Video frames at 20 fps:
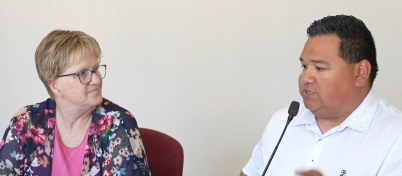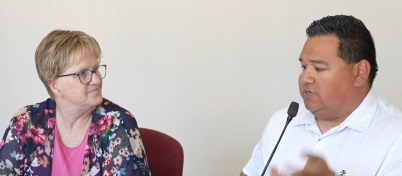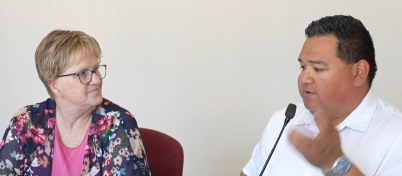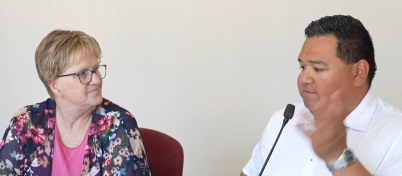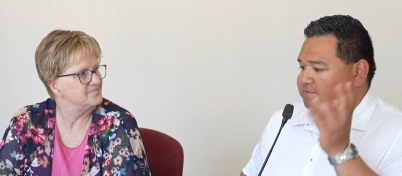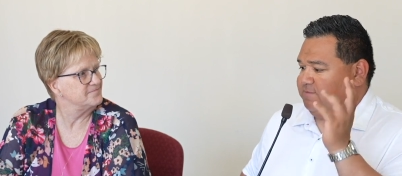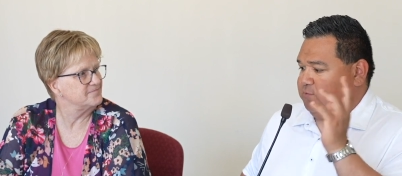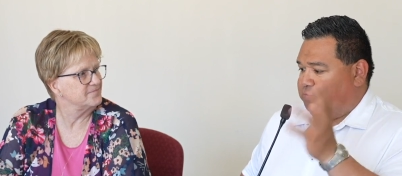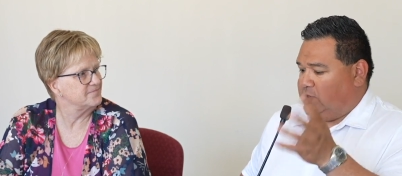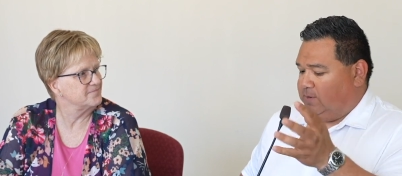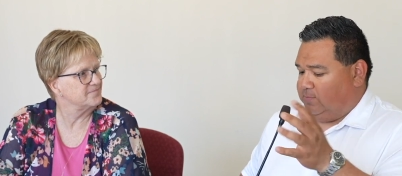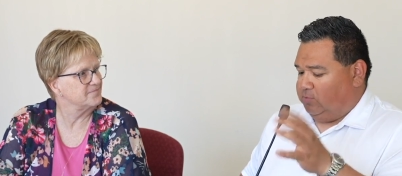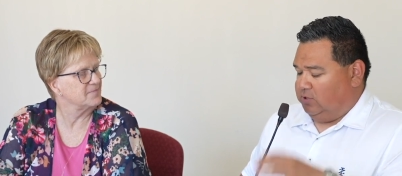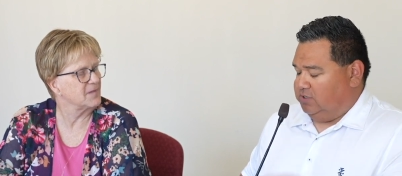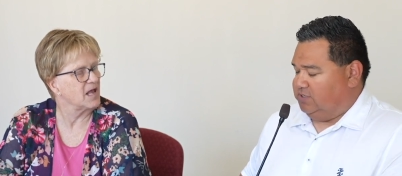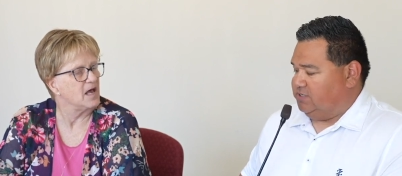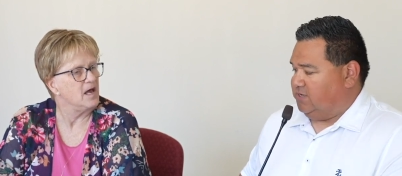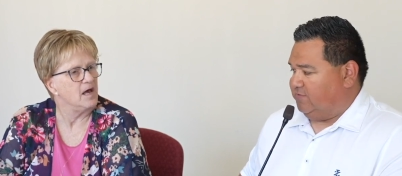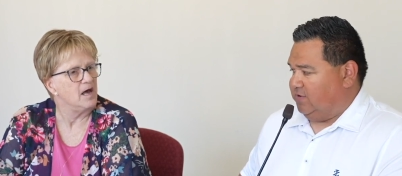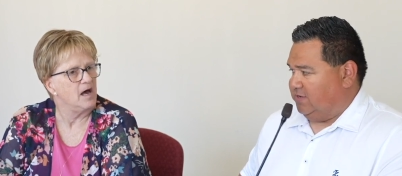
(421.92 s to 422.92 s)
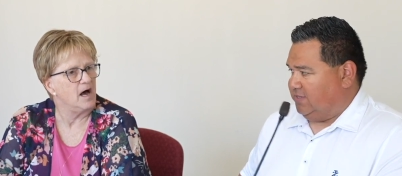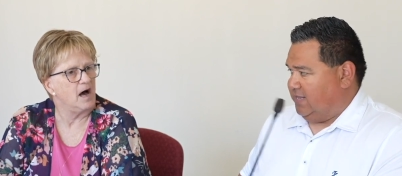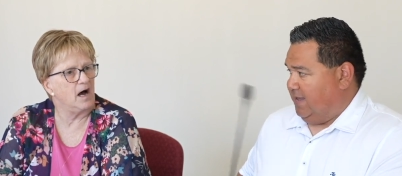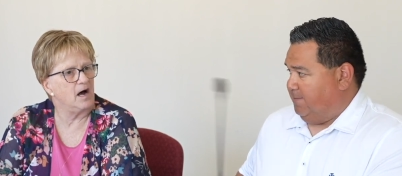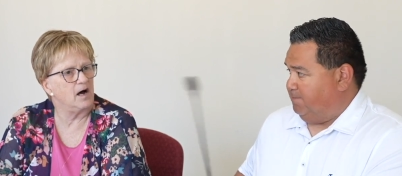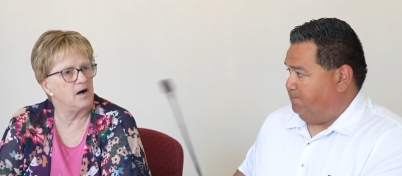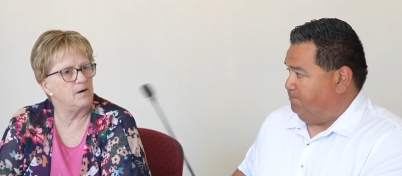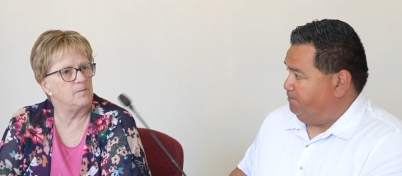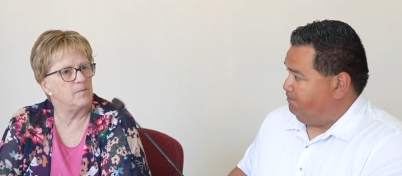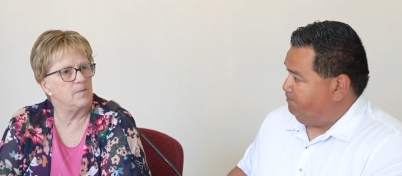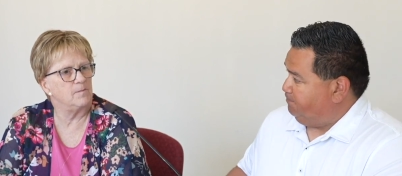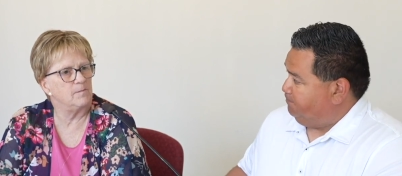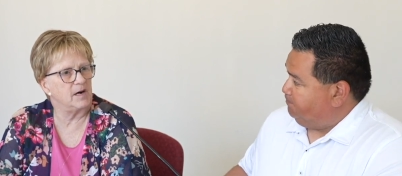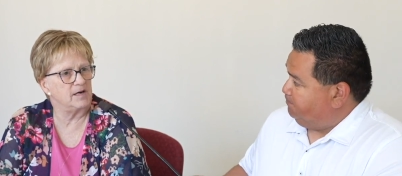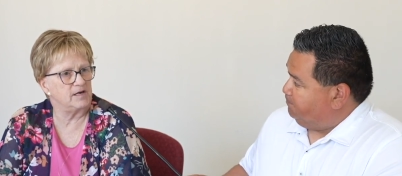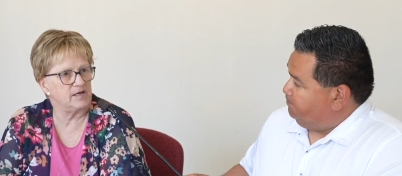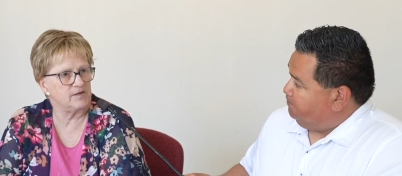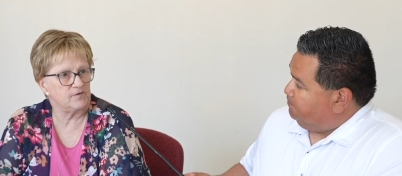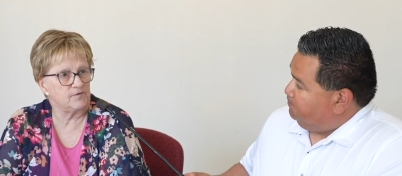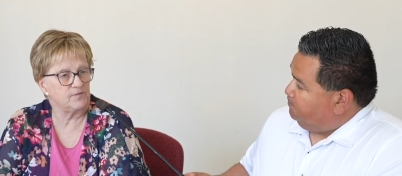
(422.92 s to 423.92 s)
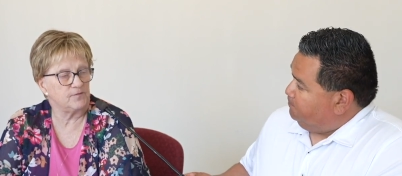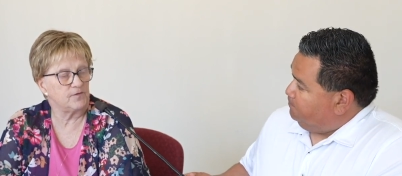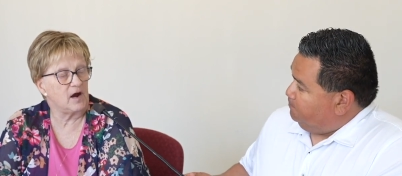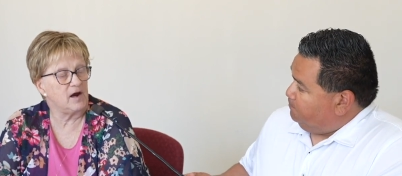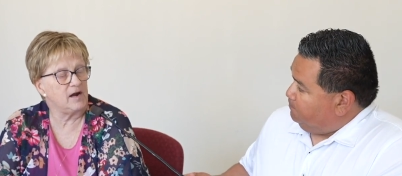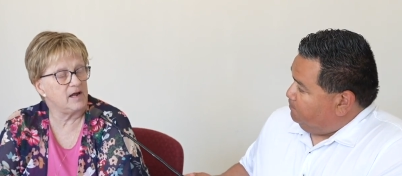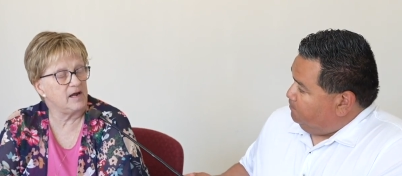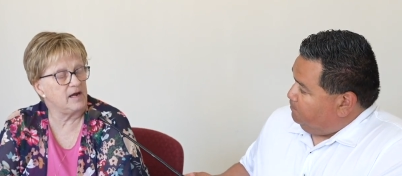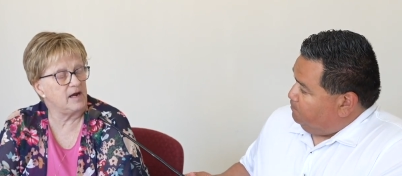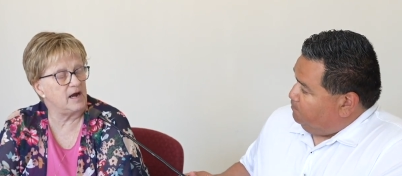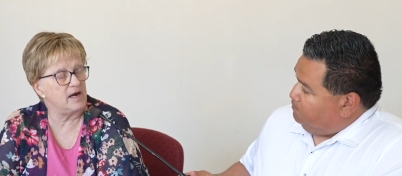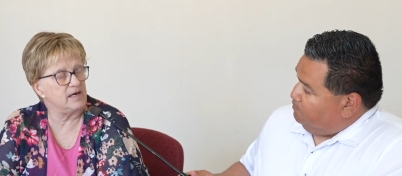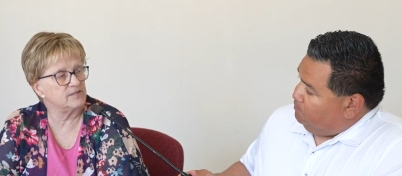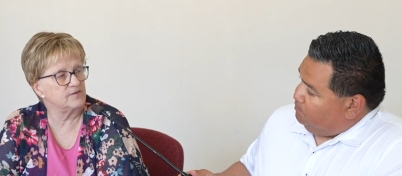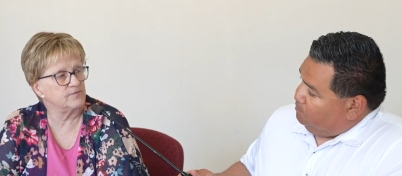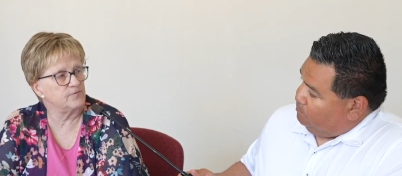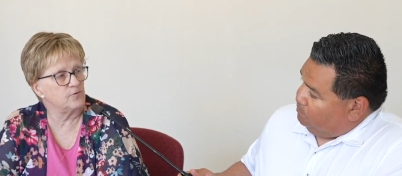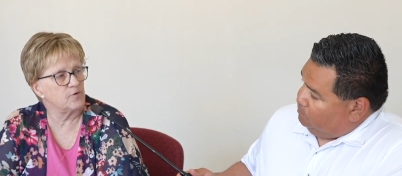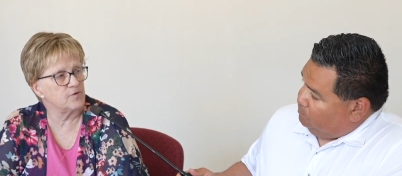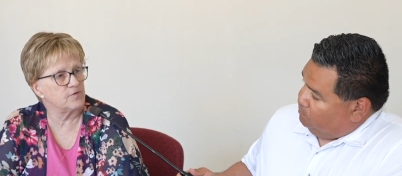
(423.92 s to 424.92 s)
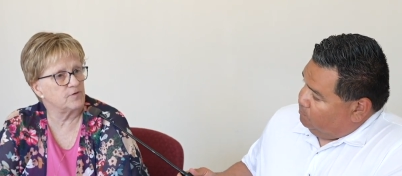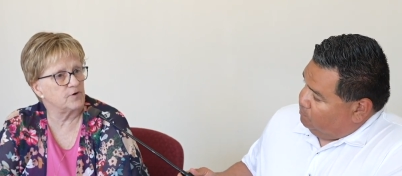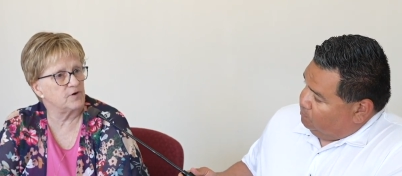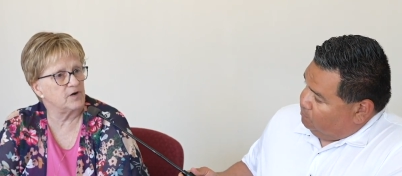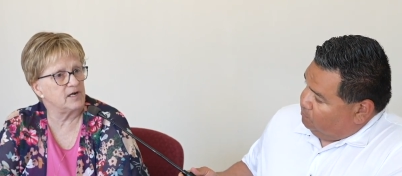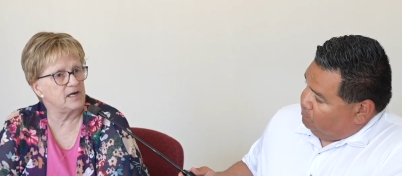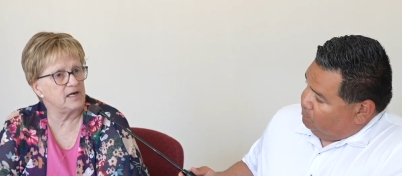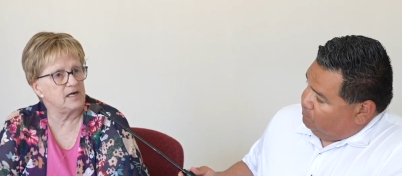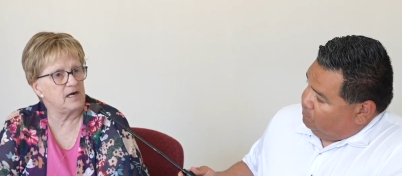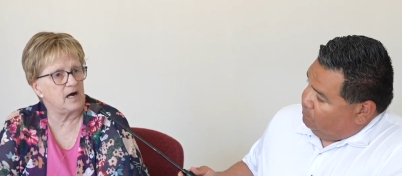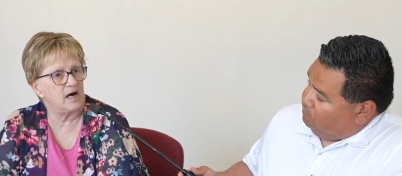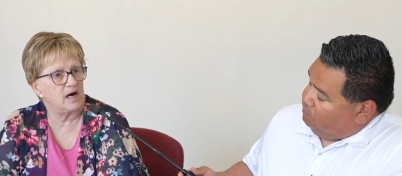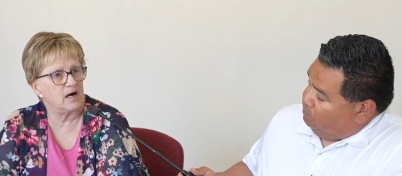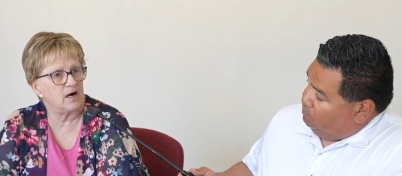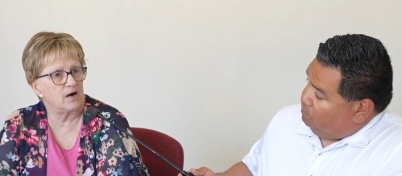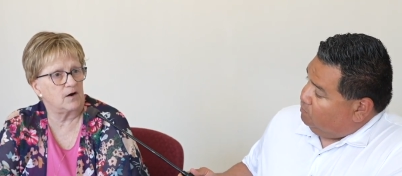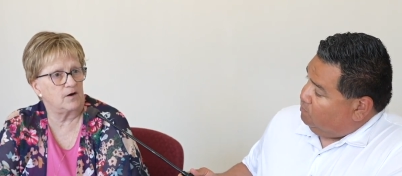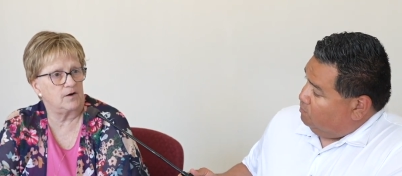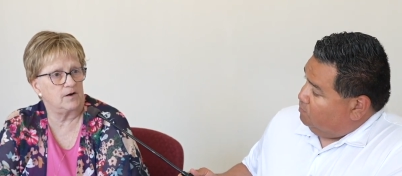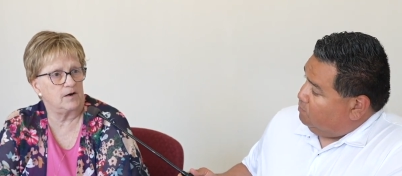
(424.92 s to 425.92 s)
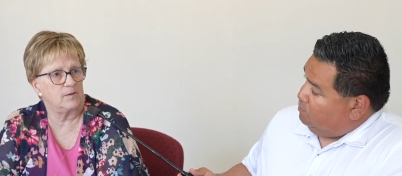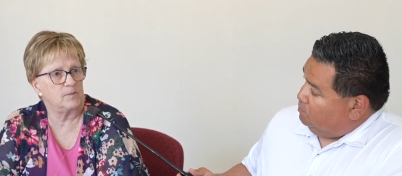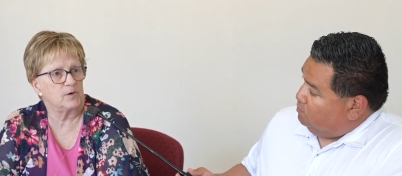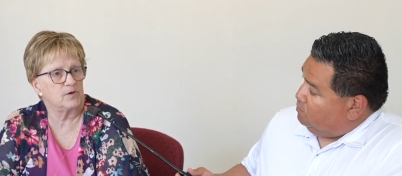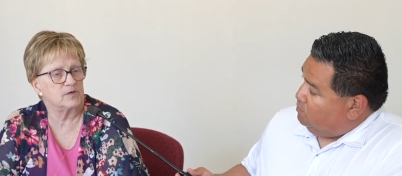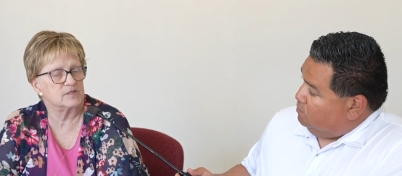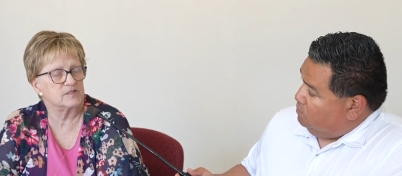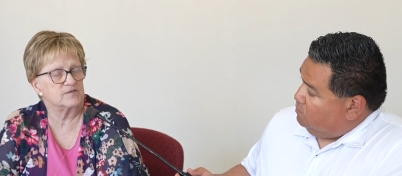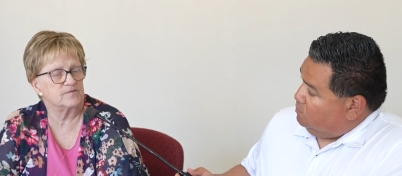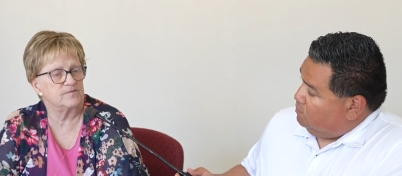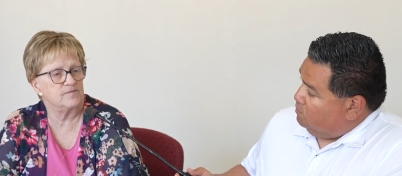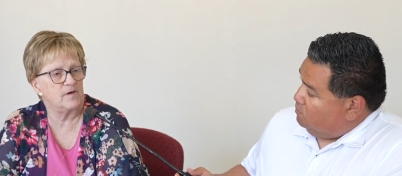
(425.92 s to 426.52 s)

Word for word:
Speaker 1: and phone number and stuff like that.
Speaker 2: Um, Monday through Friday, 8 to 4.30. Our number is